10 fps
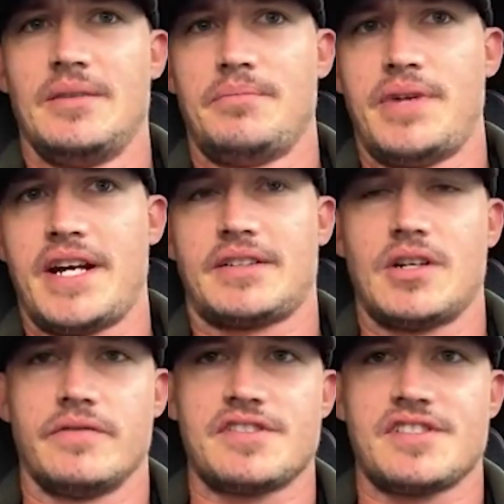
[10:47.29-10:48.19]
picked
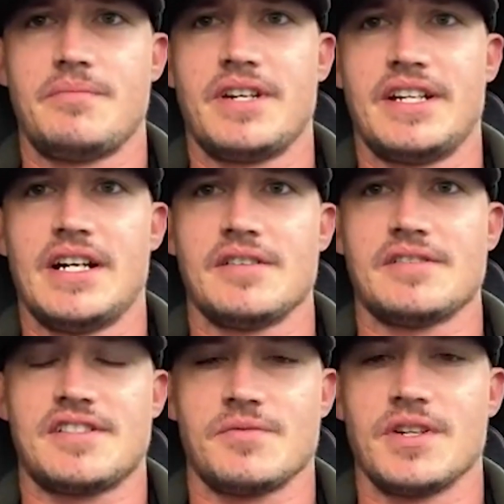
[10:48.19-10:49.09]
over somebody
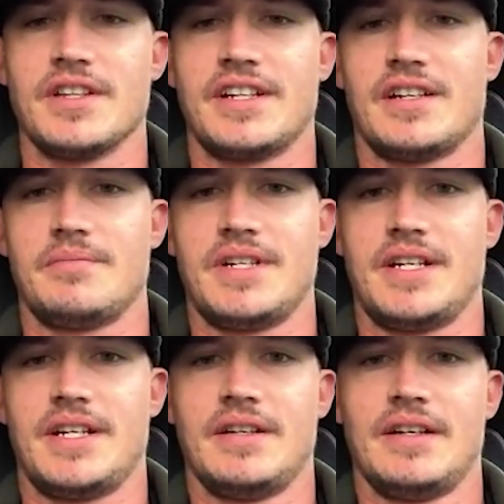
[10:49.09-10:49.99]
else, it's really going to
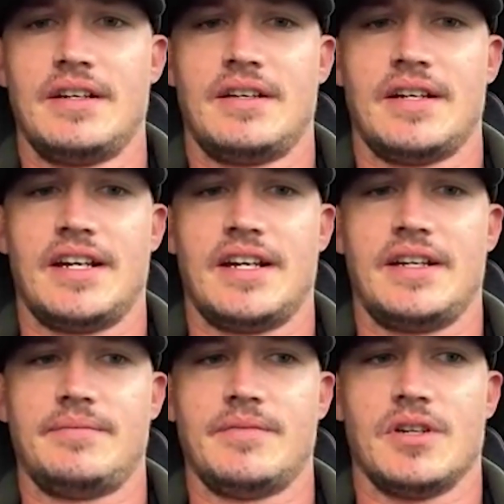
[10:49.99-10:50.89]
be
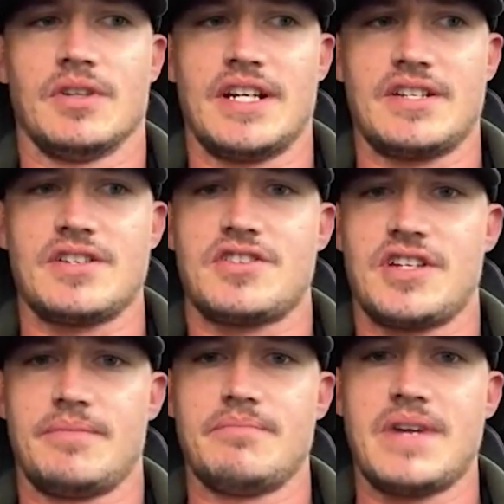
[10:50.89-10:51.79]
a, a
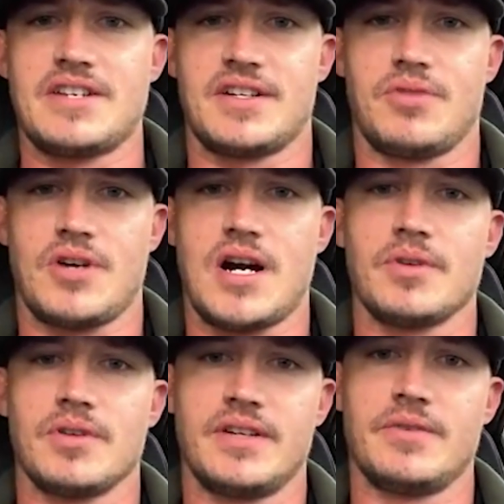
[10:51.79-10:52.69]
relationship meshing
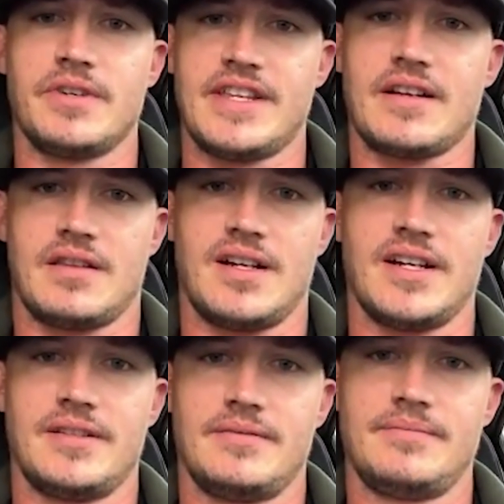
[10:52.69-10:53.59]
properly with that client.